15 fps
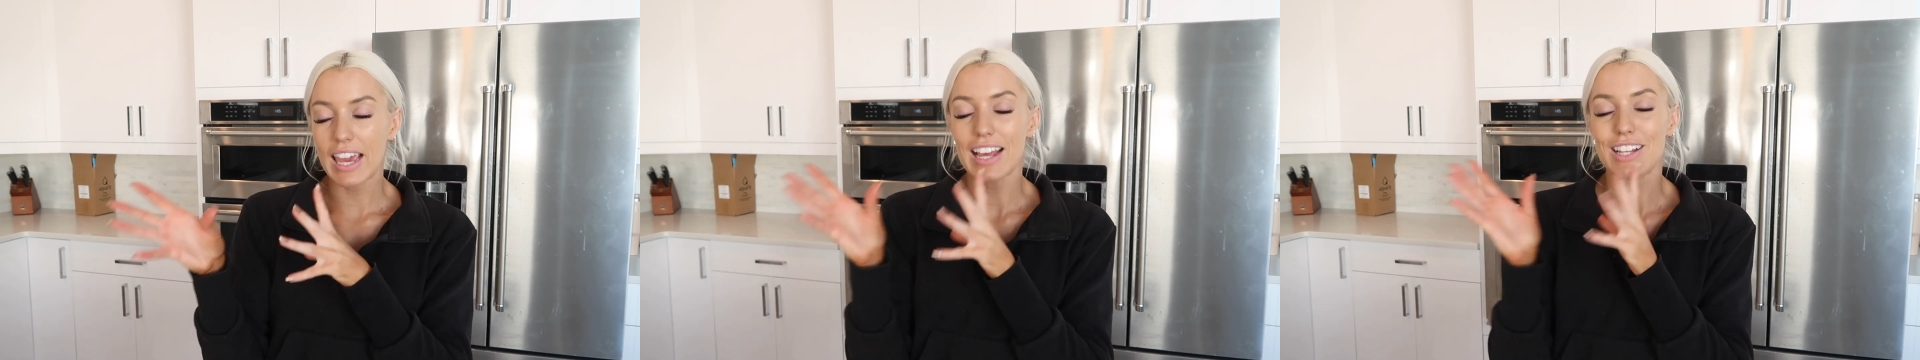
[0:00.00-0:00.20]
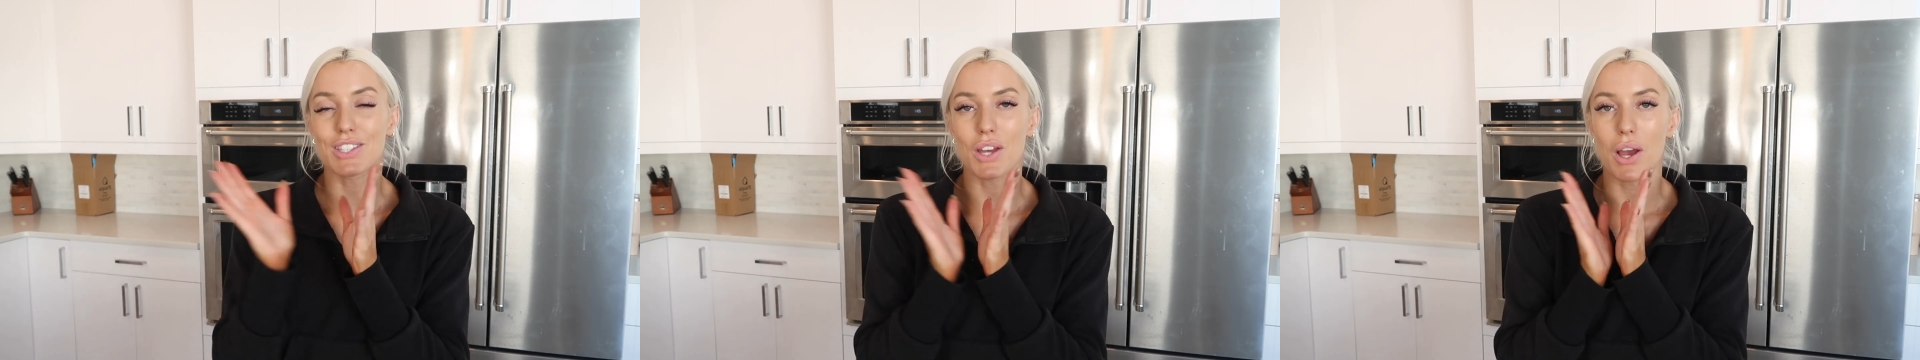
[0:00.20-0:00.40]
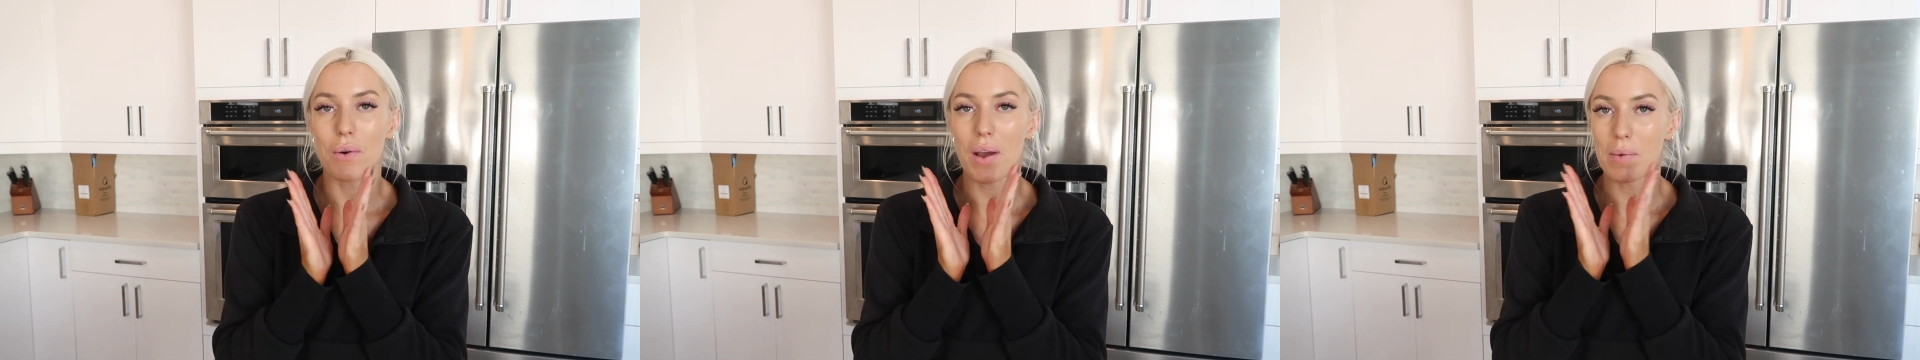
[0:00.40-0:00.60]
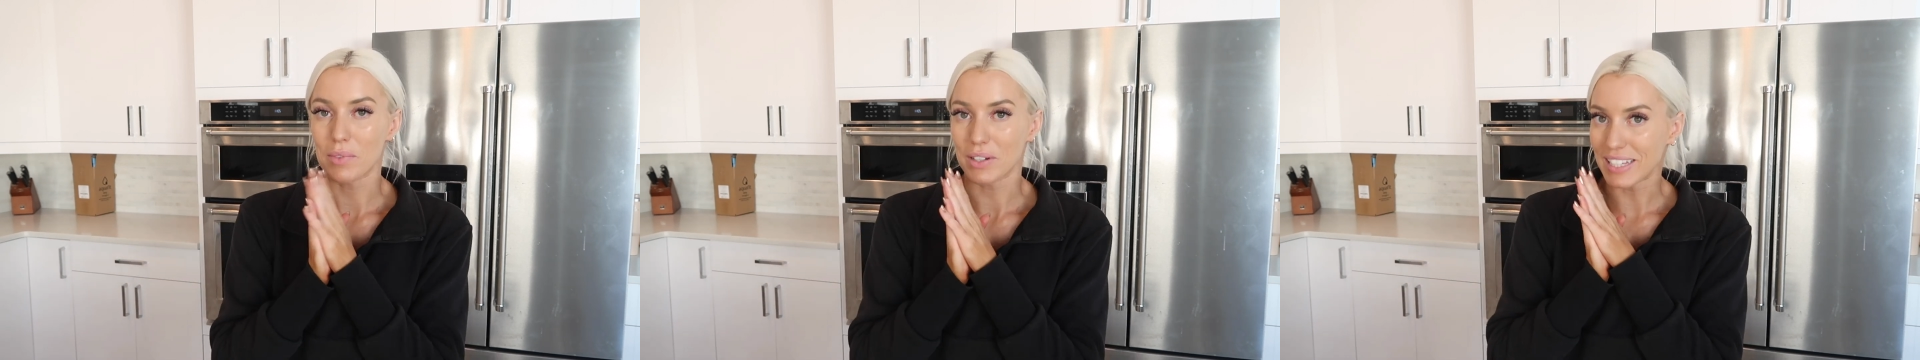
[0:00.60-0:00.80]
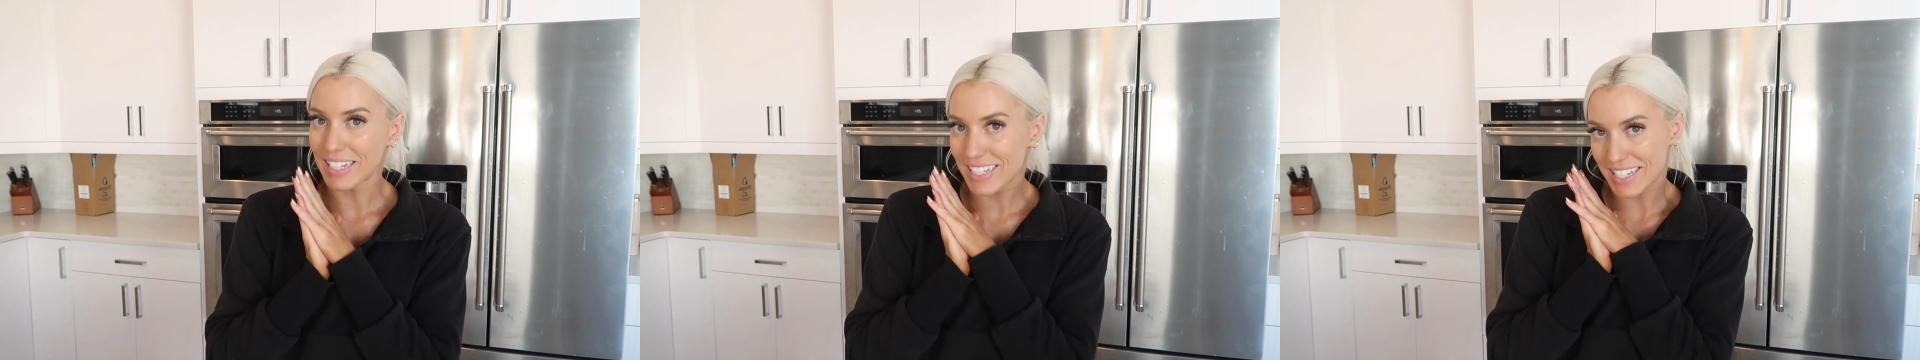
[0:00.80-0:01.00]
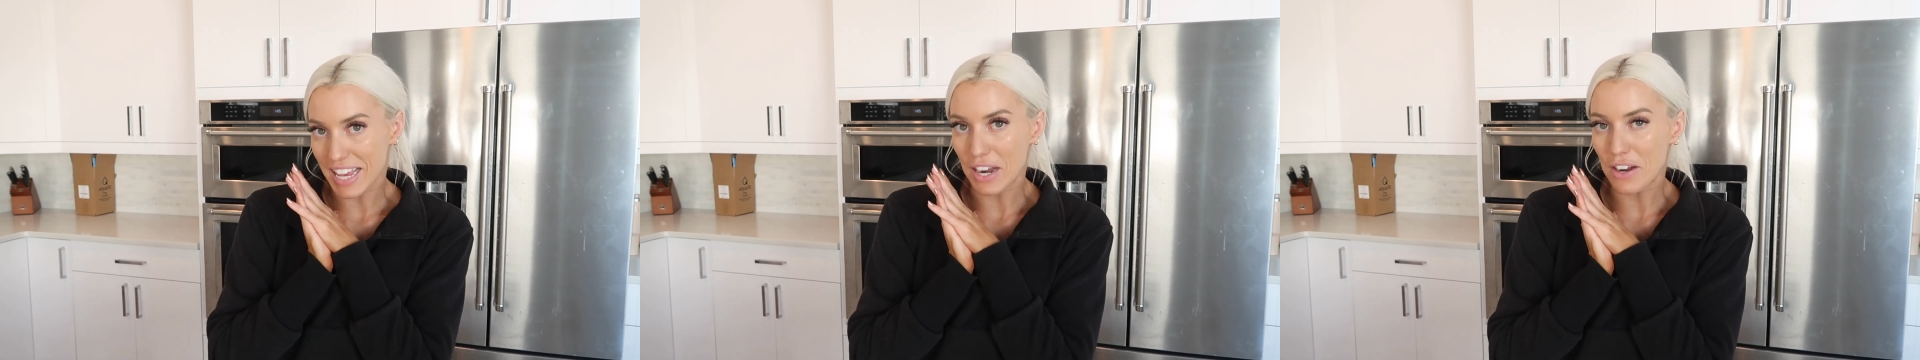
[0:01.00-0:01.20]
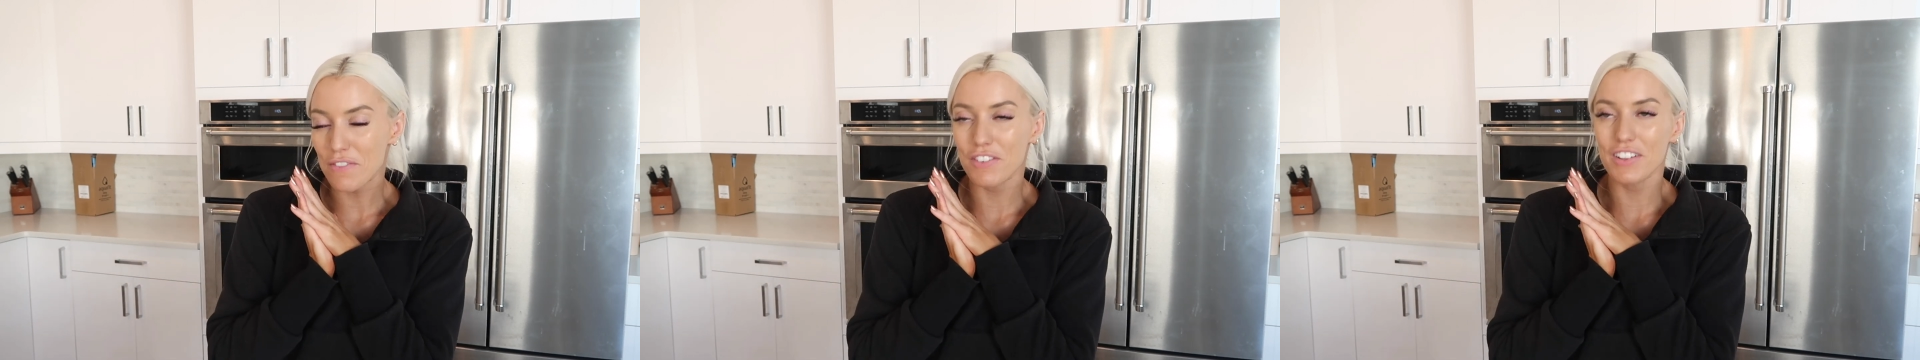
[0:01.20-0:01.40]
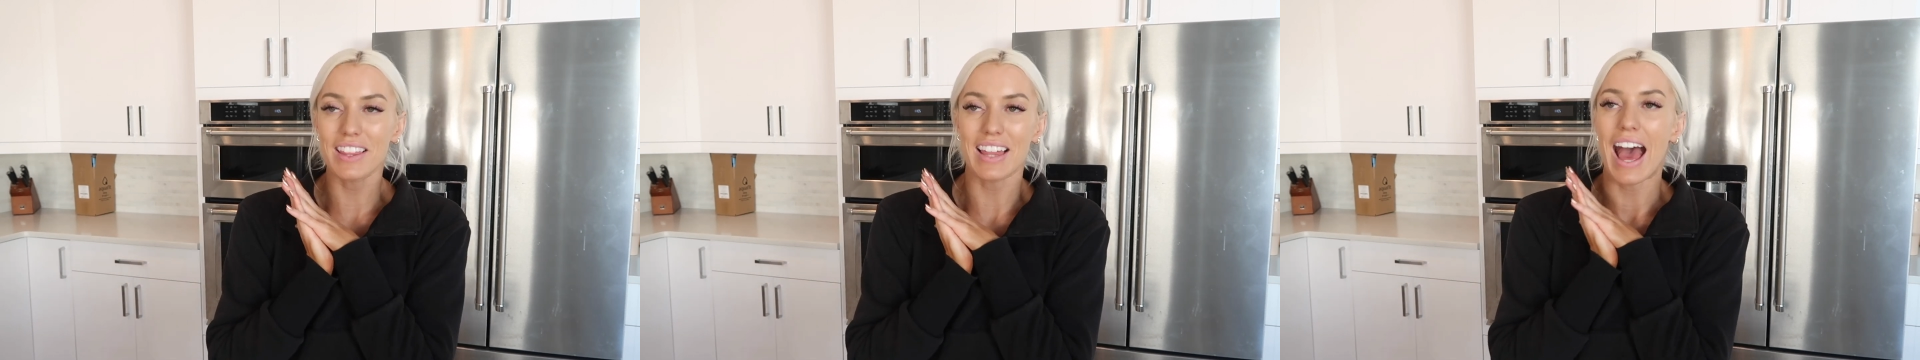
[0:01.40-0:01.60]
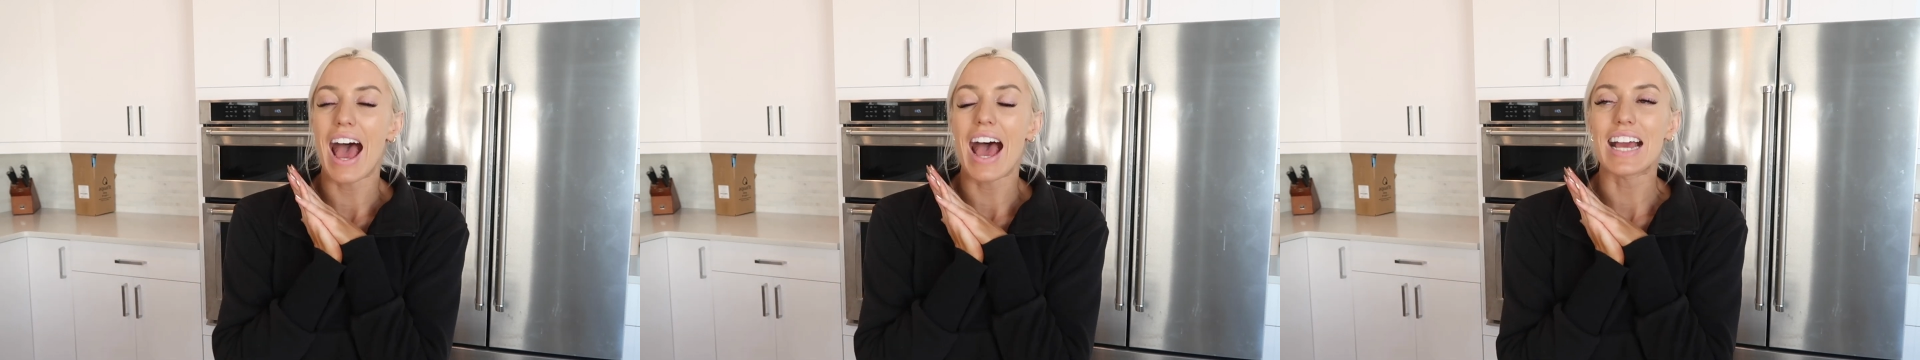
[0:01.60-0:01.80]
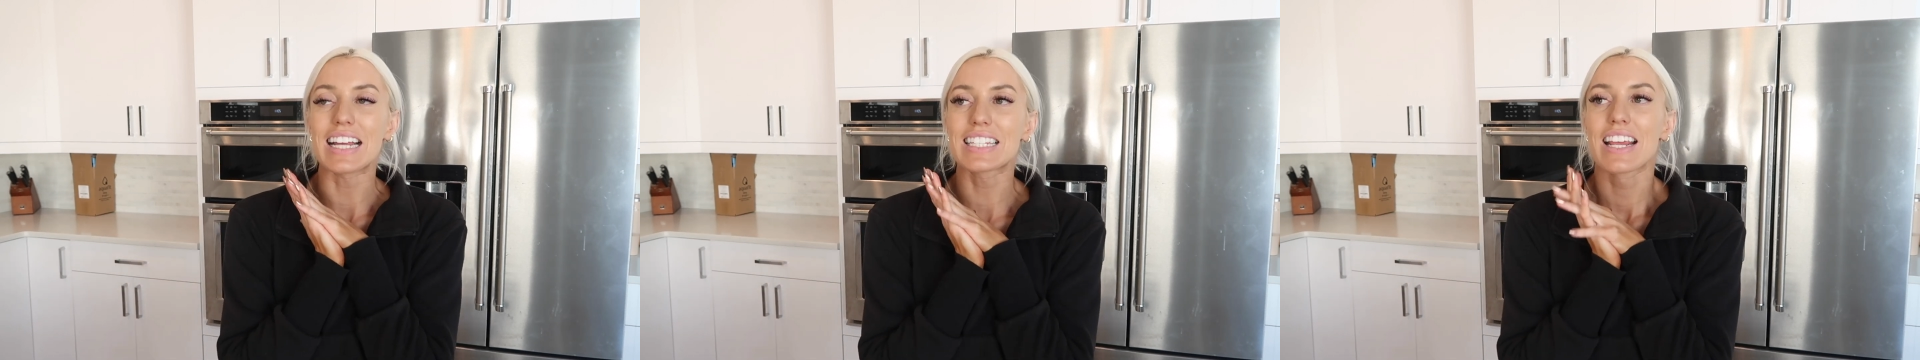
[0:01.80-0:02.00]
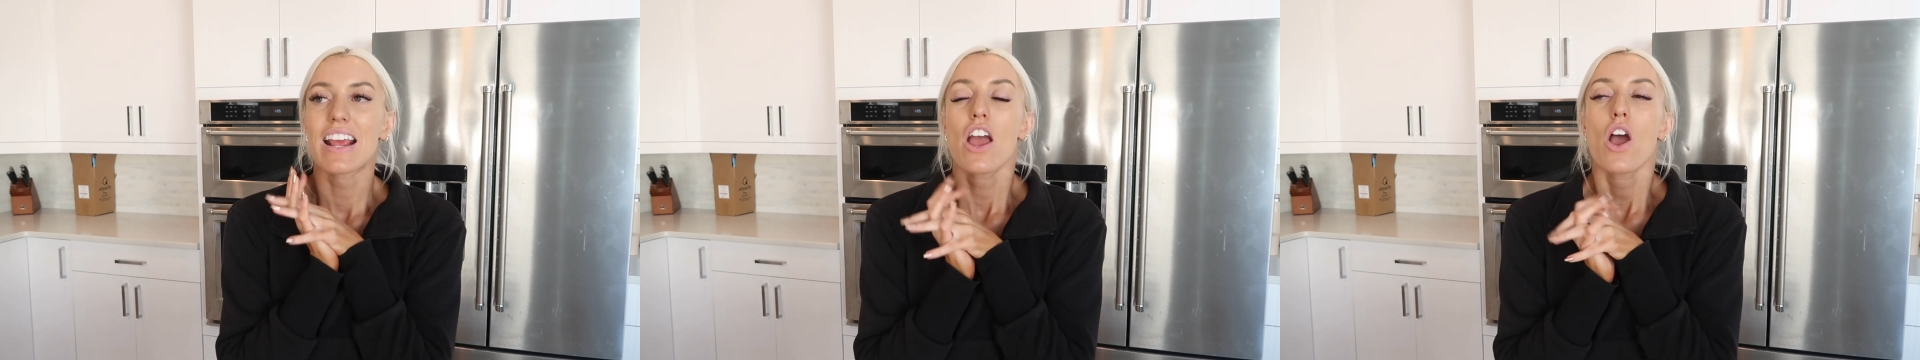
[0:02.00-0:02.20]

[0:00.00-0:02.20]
And so I'm really excited for that.